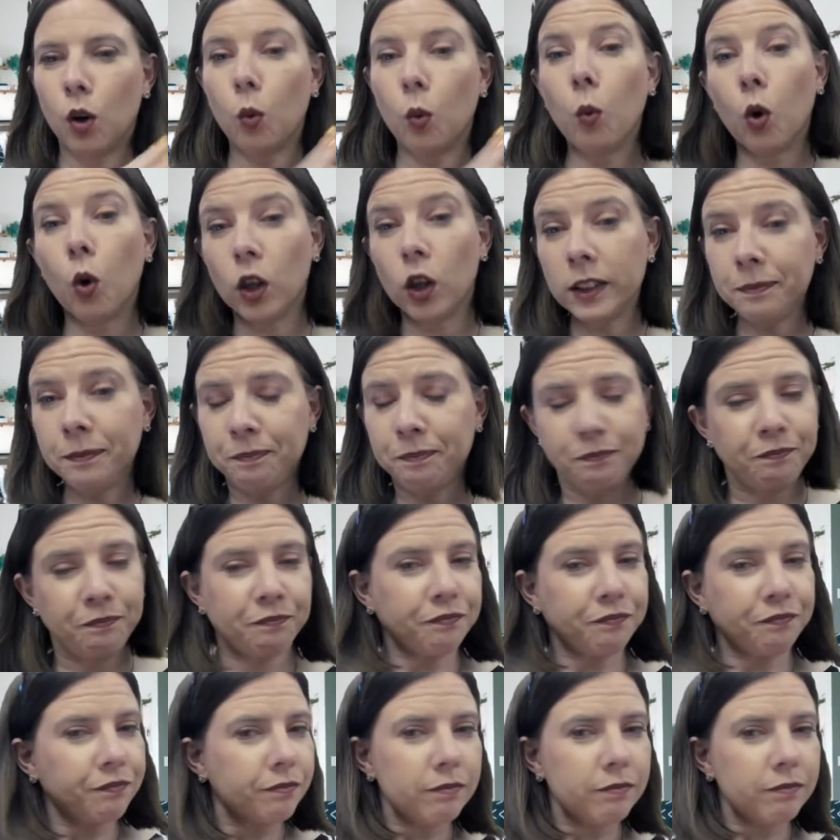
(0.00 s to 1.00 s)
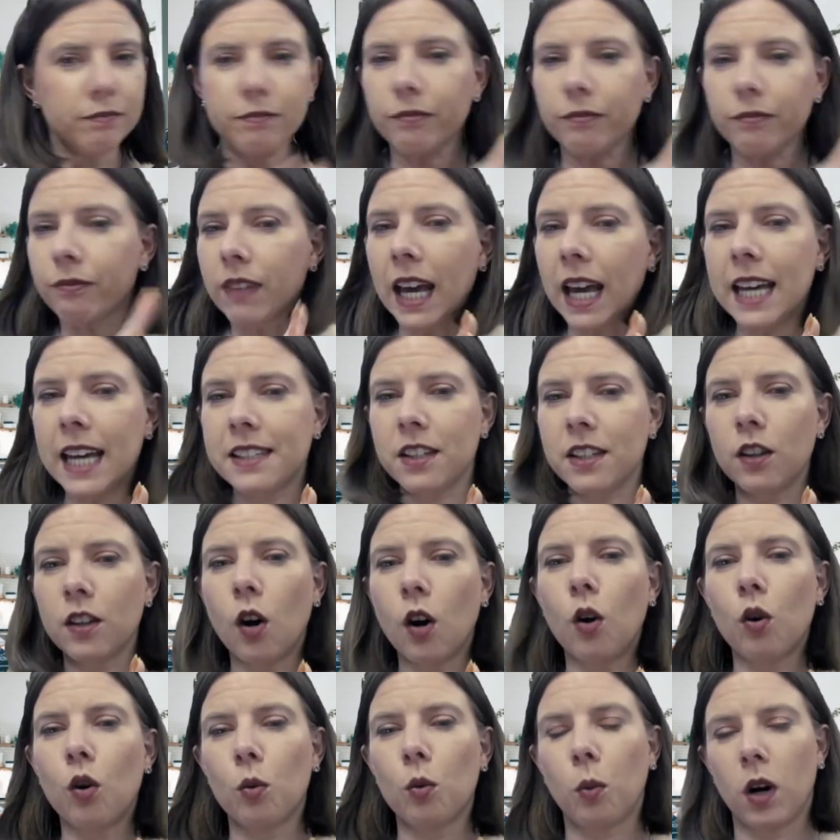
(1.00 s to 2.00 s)
One is in the
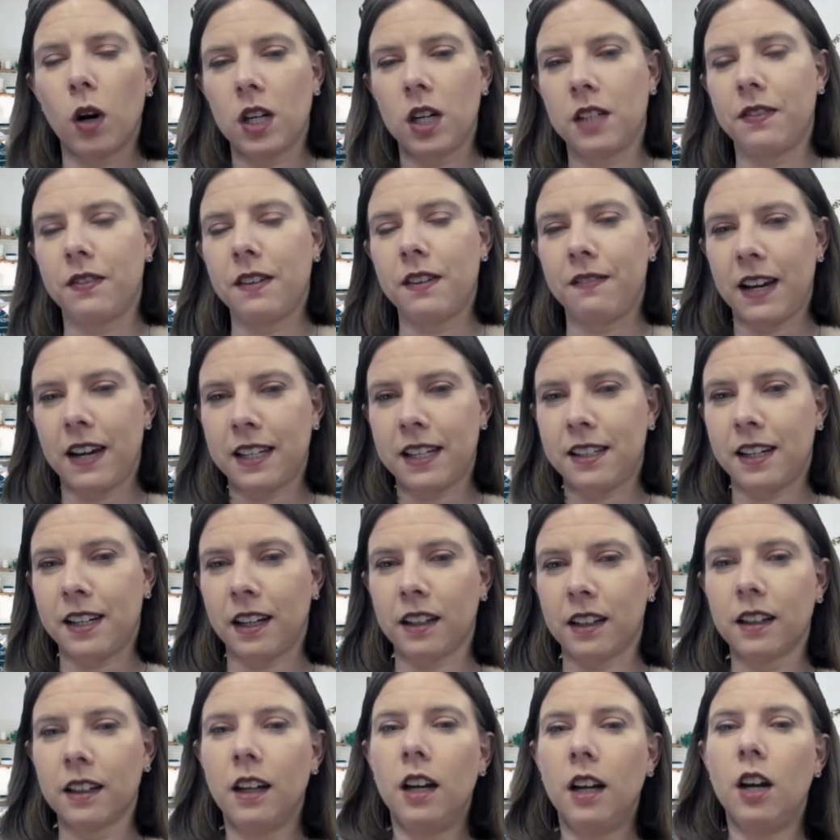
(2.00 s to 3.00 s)
whole world of investing.